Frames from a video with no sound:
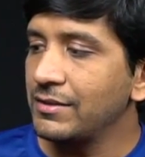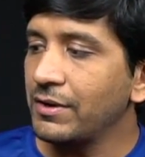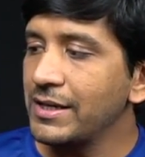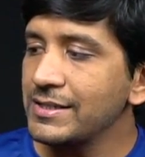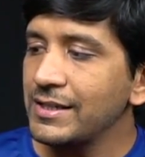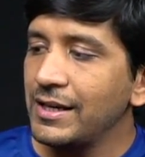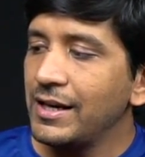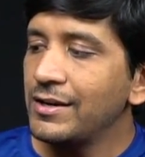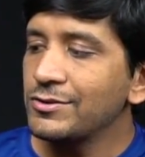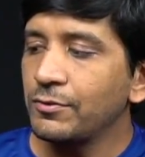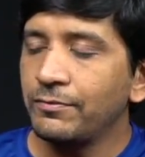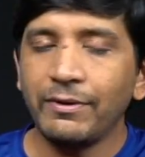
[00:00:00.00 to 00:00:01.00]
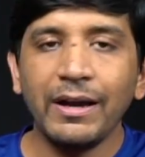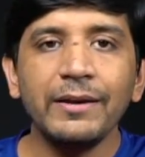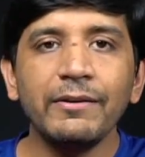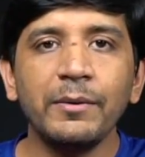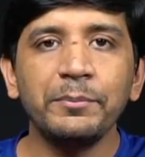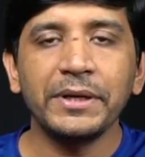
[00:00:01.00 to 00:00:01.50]
wise. So 5
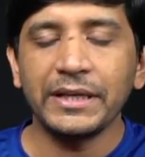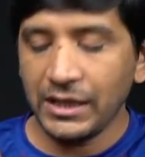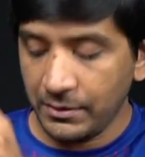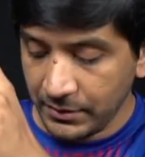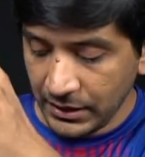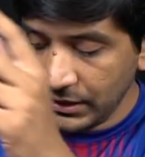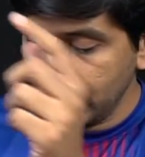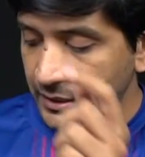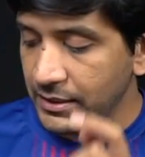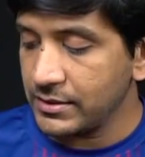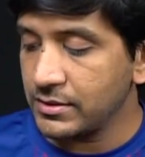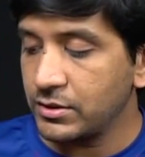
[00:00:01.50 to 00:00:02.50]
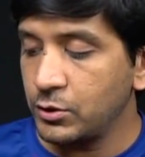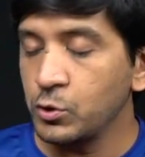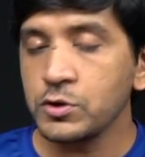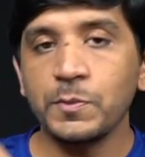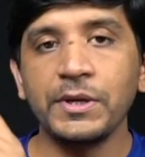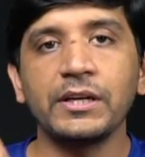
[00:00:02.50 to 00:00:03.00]
MP camera, there's 2
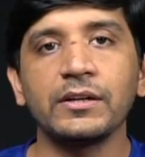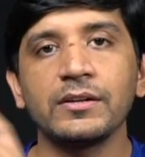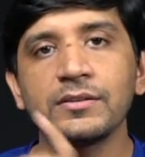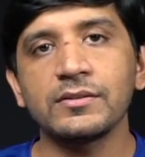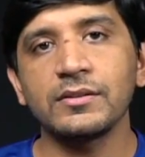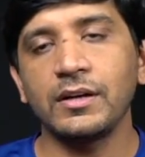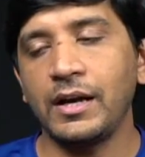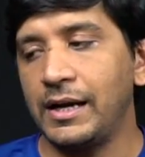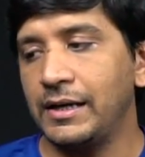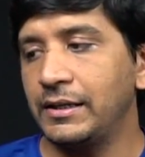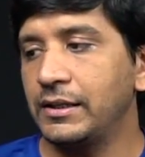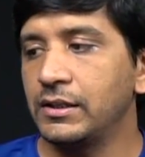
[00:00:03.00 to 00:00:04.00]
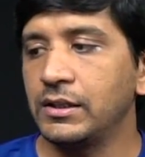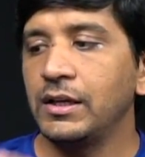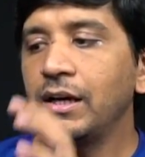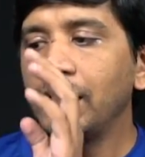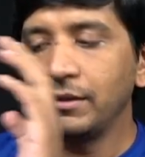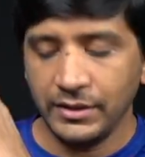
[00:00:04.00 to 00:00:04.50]
speakers and
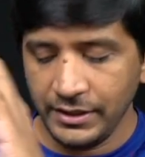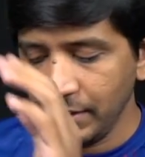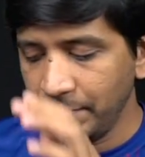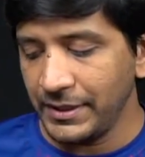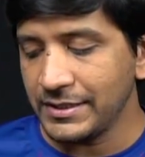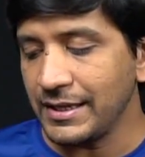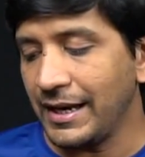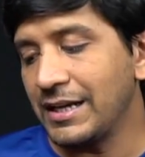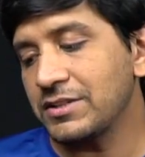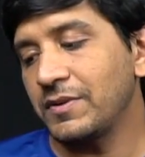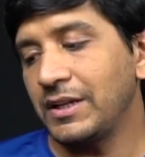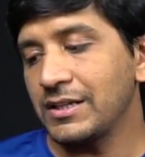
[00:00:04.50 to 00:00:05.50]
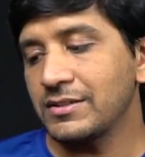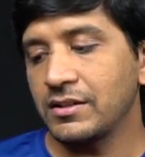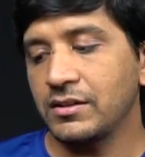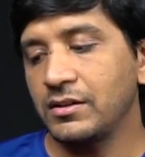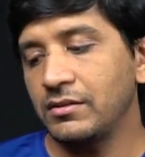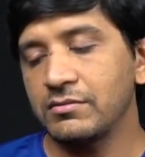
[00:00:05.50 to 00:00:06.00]
the earpiece as well as
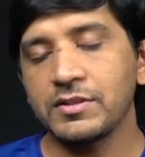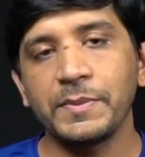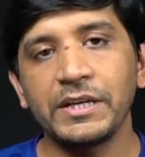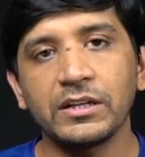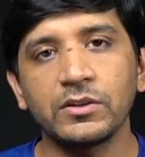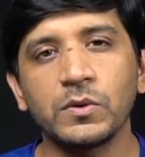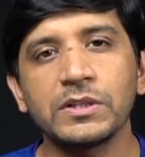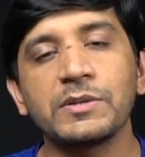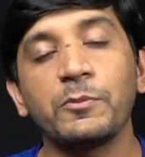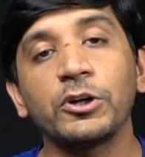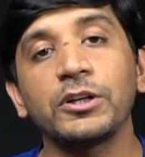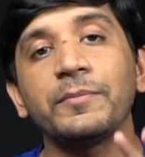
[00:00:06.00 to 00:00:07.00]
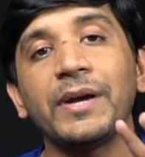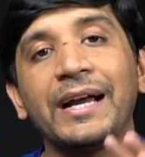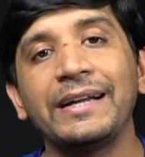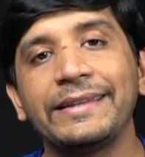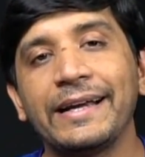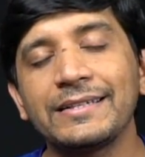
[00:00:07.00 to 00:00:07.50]
a speaker towards the bottom,
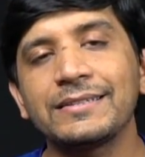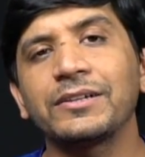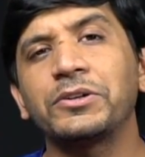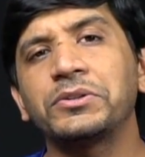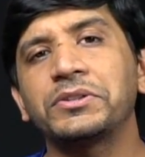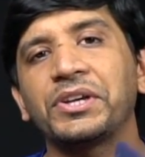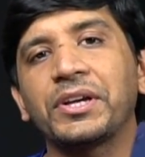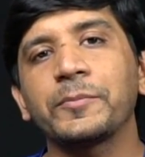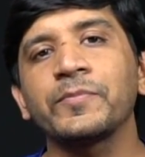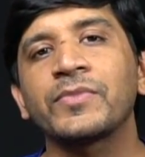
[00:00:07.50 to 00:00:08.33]
and that's the good thing.